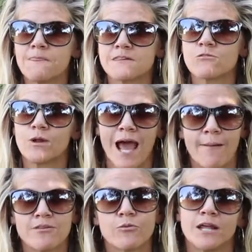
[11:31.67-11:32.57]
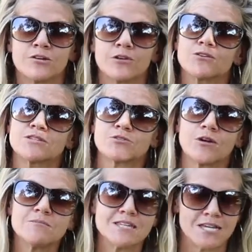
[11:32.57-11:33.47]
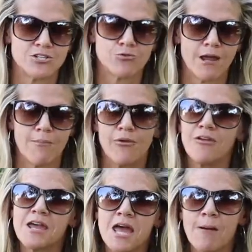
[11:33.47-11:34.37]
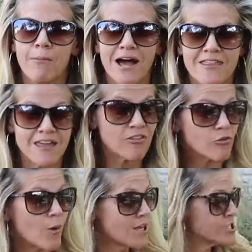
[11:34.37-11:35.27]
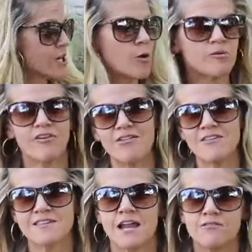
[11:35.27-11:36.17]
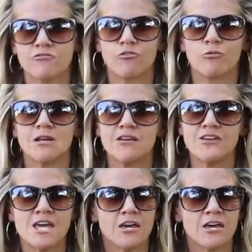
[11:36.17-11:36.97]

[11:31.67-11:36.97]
This is what happens when I don't use a script. I tend to ramble, but thanks for watching. I hope you found this kind of informative.